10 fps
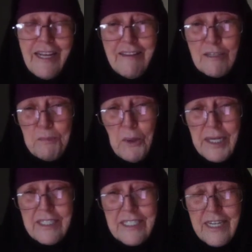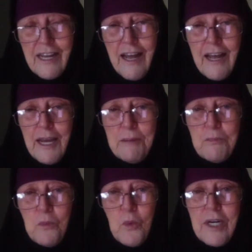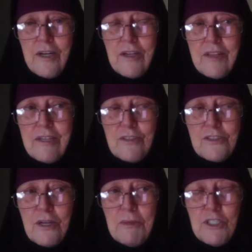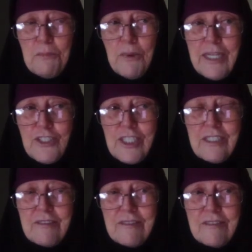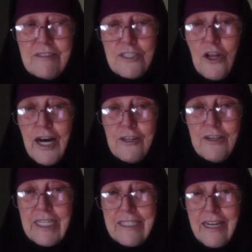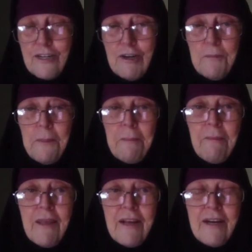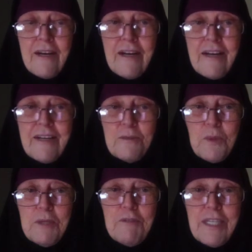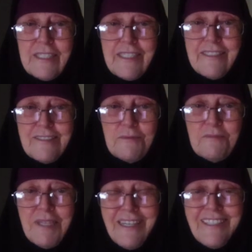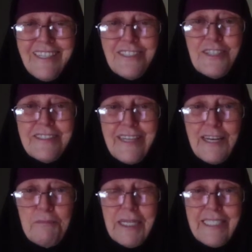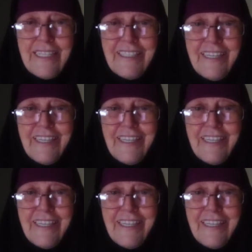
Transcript: in this point in time where there's so much oppression, slaughter, etc., we really, there's a segment